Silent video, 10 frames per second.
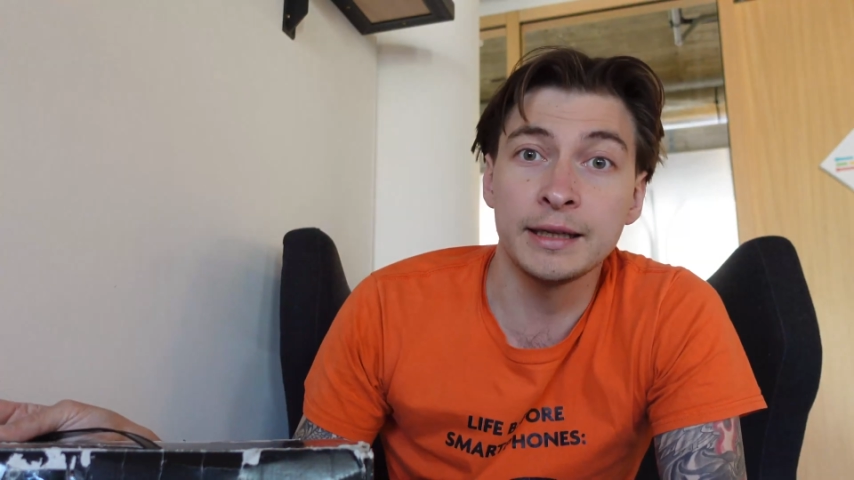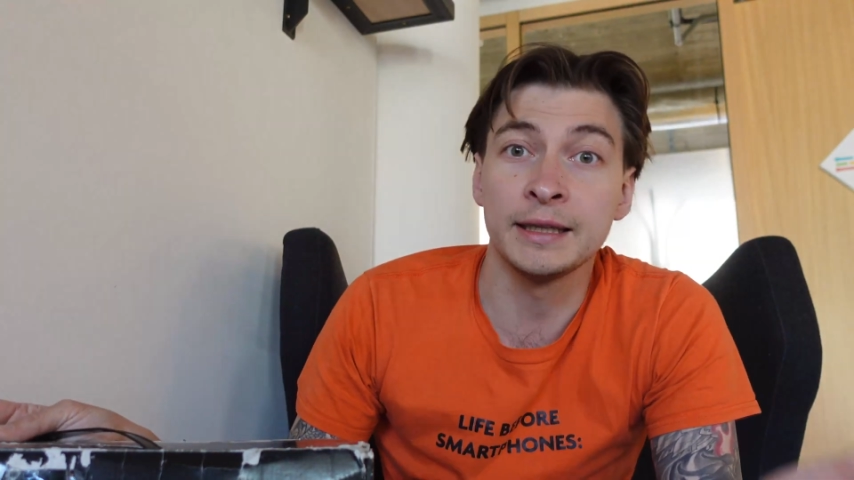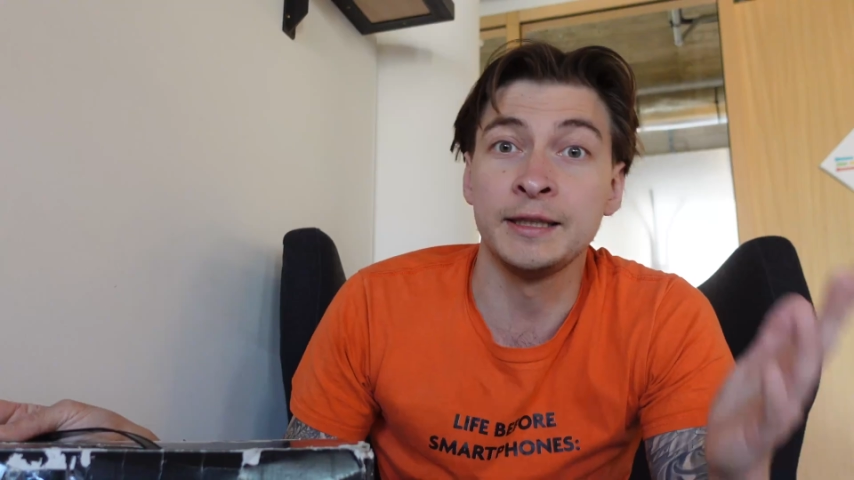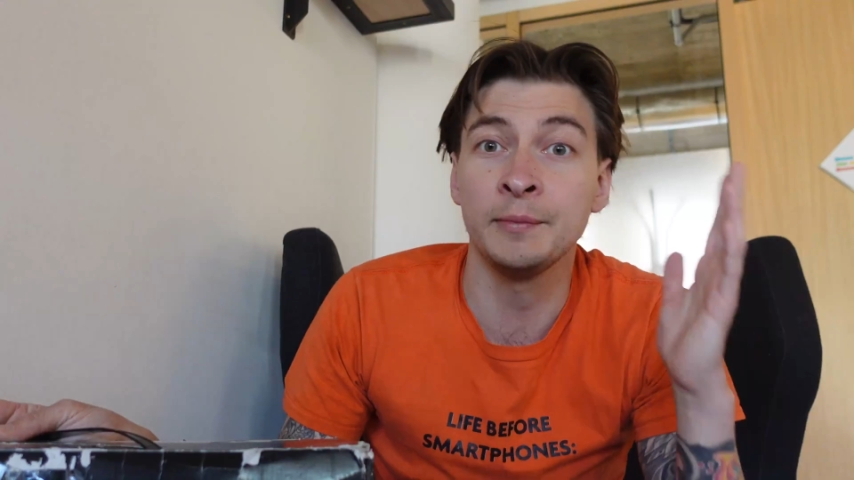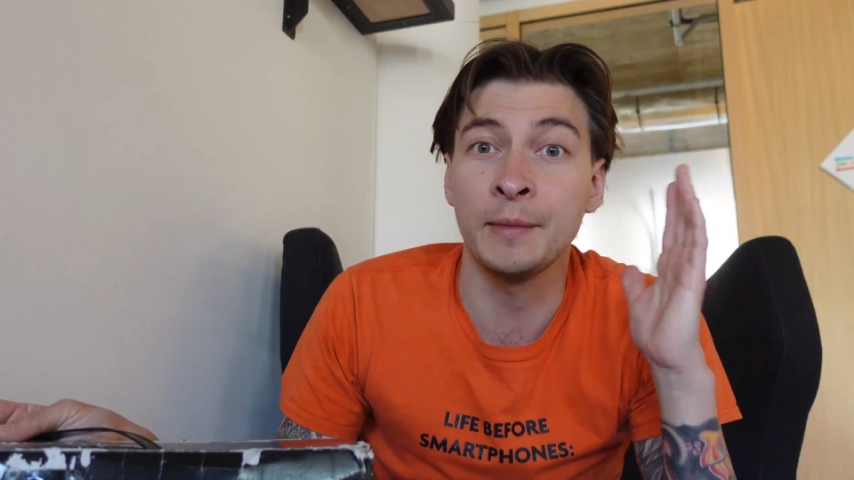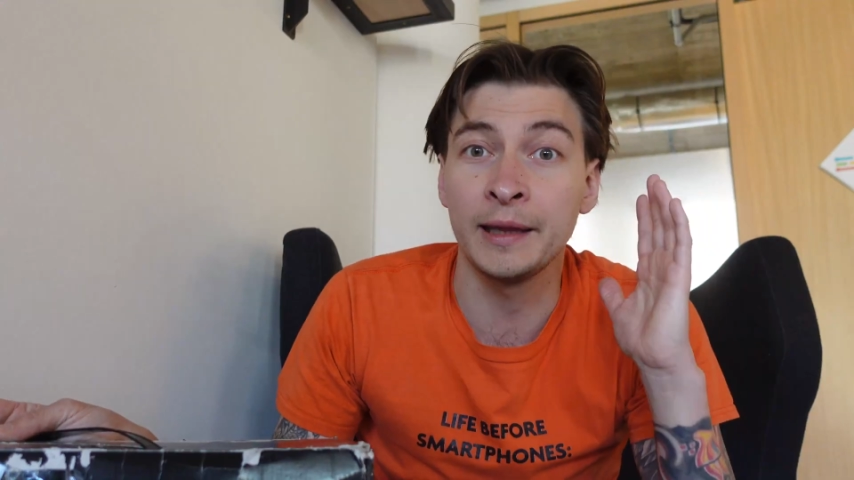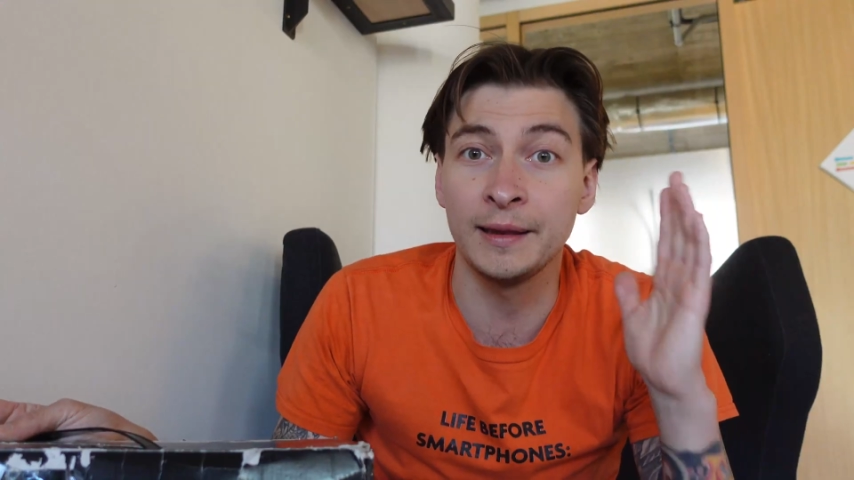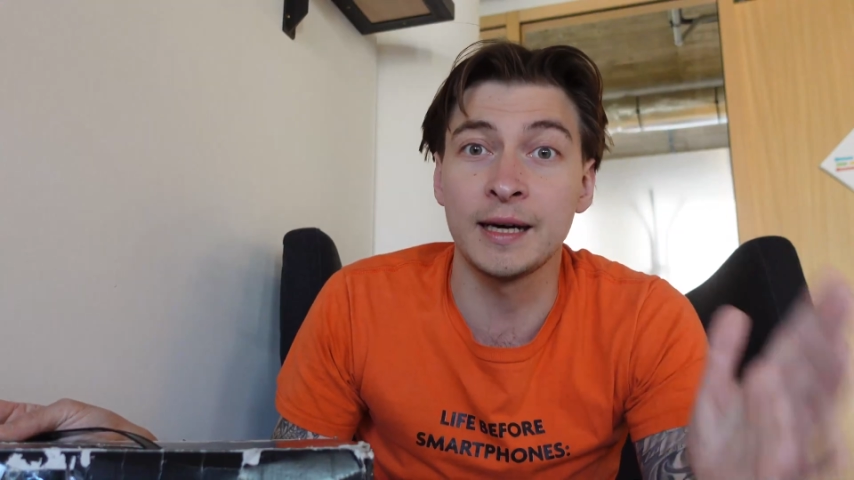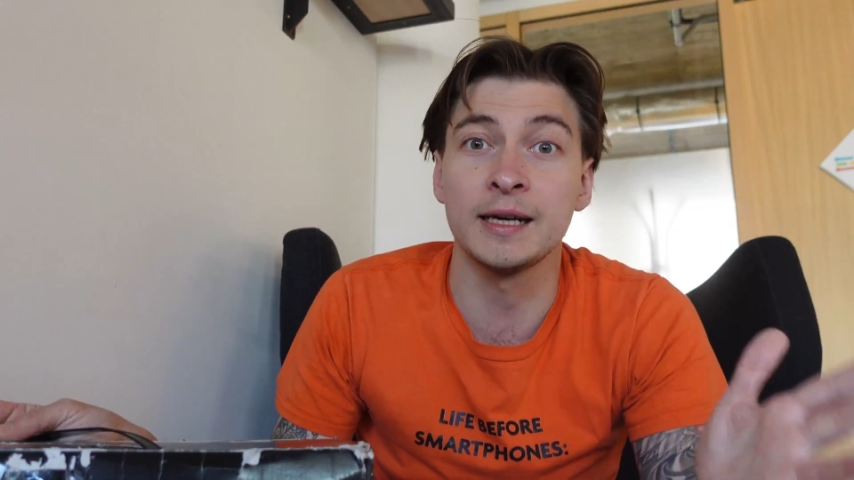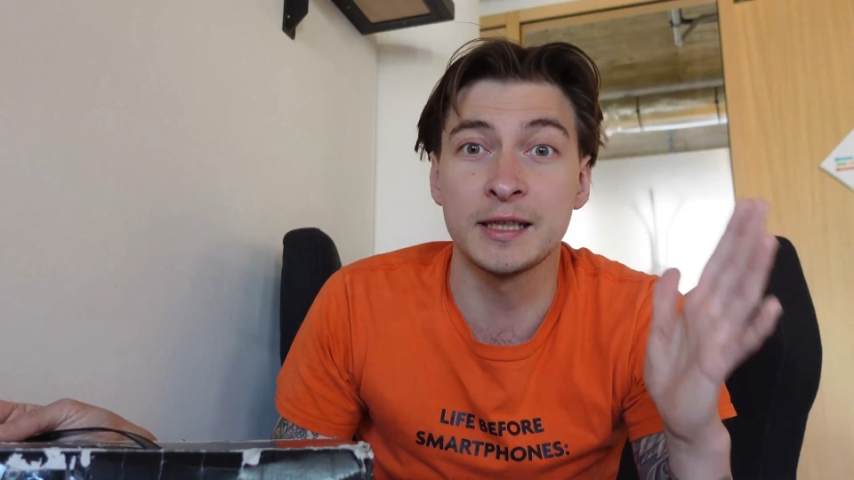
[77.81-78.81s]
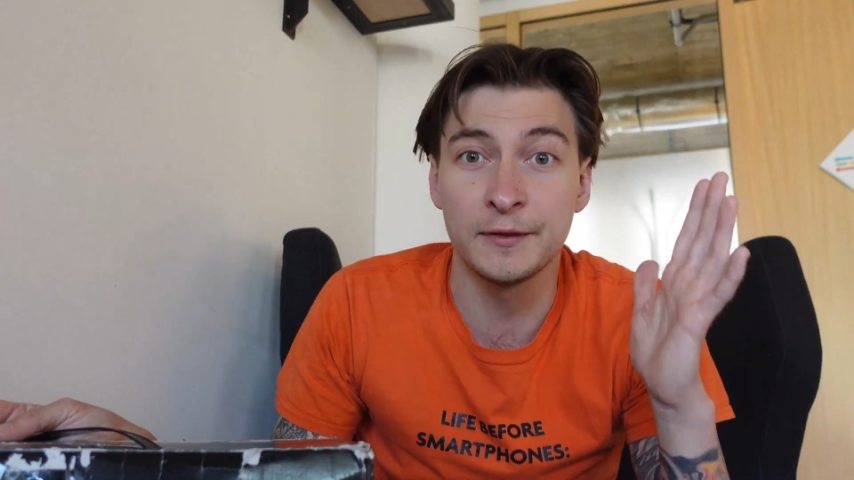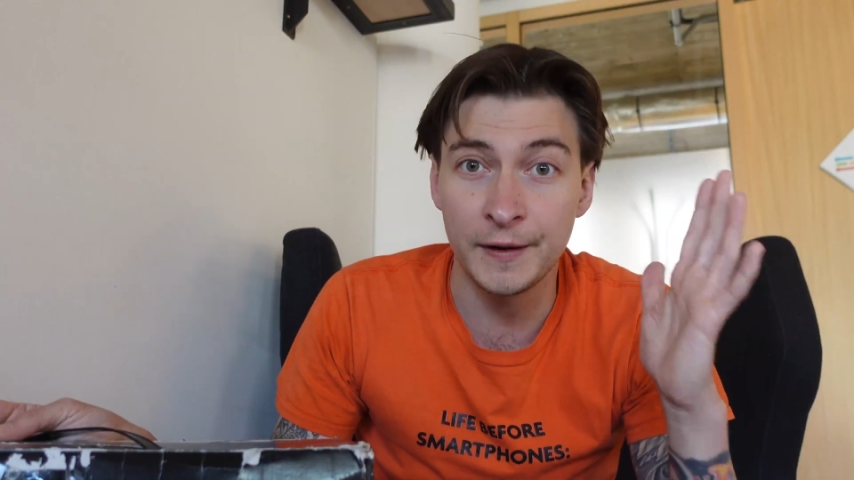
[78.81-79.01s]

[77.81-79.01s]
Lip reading: until my last